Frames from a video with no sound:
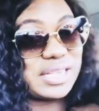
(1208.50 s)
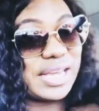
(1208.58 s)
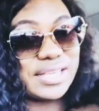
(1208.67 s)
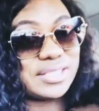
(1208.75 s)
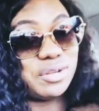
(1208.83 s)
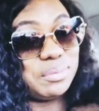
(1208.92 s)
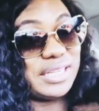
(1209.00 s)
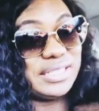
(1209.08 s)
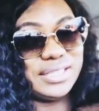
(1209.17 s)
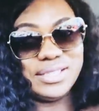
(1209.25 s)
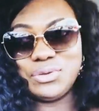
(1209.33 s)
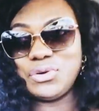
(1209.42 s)
like a summer
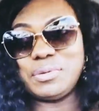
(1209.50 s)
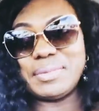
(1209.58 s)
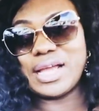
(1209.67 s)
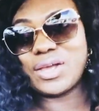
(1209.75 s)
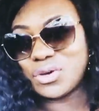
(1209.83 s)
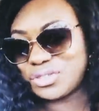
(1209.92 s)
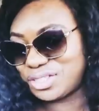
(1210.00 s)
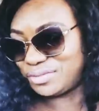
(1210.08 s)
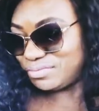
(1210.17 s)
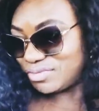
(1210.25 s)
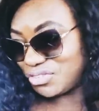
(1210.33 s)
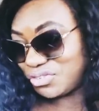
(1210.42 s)
day. Oh my God.
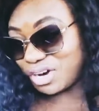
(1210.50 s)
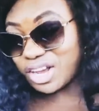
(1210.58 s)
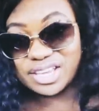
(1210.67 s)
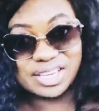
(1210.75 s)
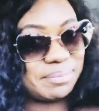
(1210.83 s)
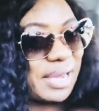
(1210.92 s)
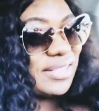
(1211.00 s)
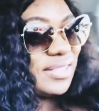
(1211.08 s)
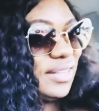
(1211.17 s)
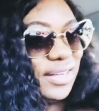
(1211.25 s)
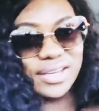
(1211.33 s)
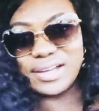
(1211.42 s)
Rocking my
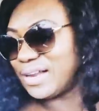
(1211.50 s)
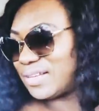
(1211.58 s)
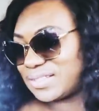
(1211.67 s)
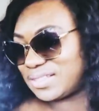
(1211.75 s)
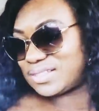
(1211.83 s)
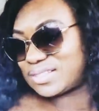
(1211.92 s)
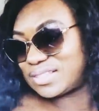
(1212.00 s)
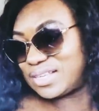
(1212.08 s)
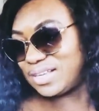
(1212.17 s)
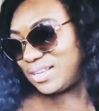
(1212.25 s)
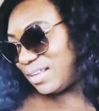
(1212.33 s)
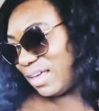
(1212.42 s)
ceiling glasses.
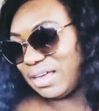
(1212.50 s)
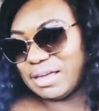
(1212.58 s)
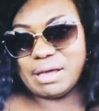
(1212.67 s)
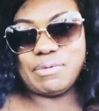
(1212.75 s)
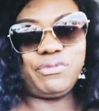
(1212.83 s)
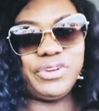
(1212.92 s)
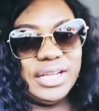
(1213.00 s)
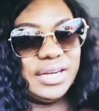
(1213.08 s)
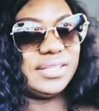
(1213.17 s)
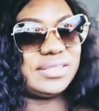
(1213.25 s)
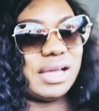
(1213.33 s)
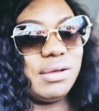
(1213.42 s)
Eh? I'm feeling
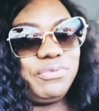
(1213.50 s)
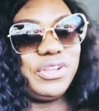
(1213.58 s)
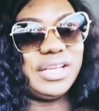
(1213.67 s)
it. I'll